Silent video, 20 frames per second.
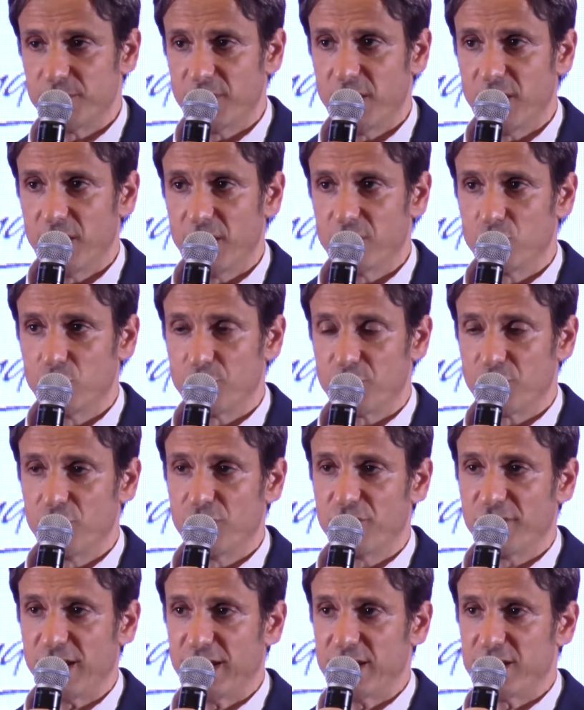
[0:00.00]
to
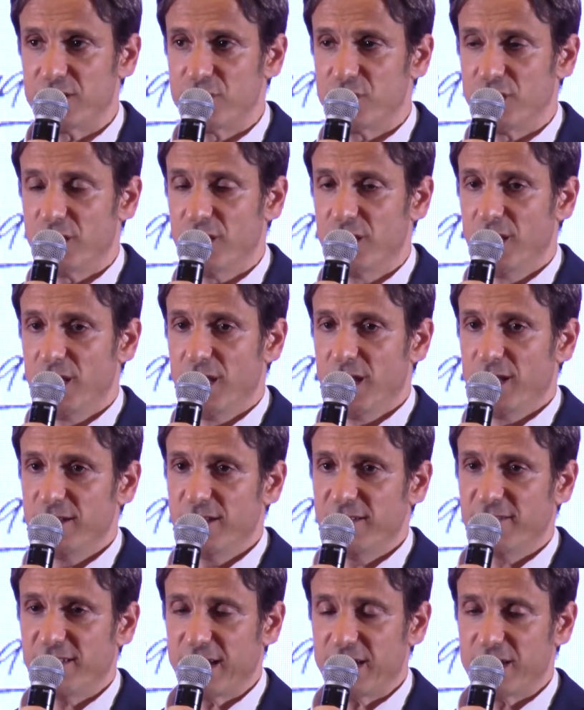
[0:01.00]
produce energy.
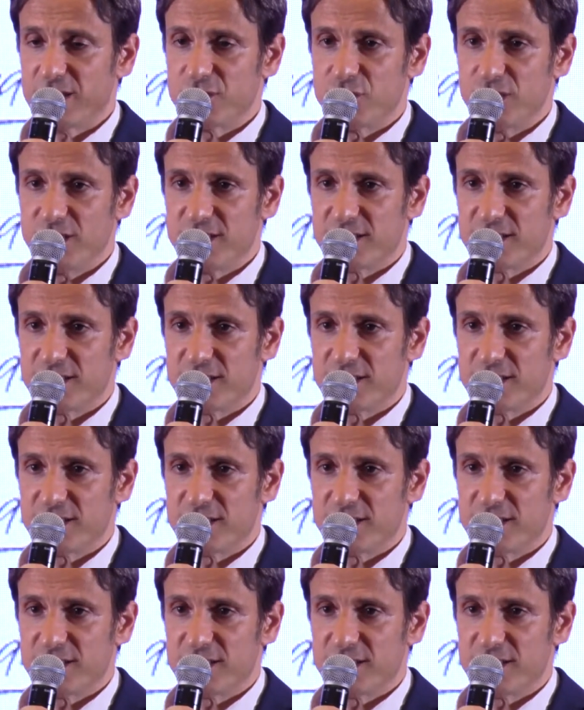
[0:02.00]
This energy